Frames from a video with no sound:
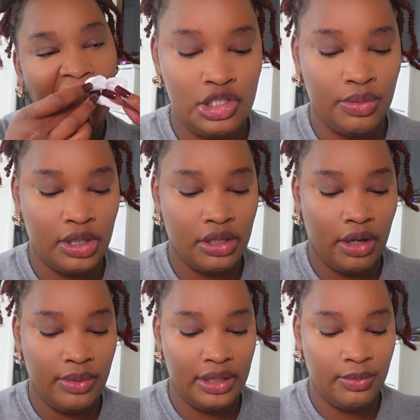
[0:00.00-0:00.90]
So we're gonna
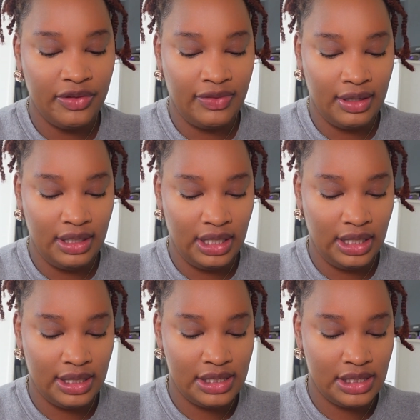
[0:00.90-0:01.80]
go in with the
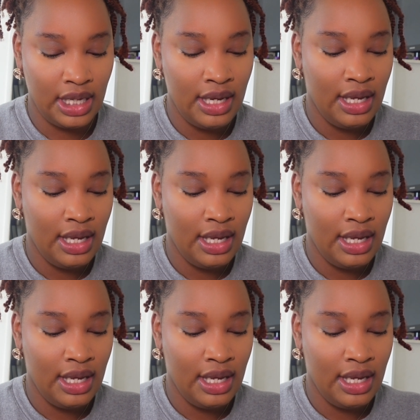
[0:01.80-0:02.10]
NYX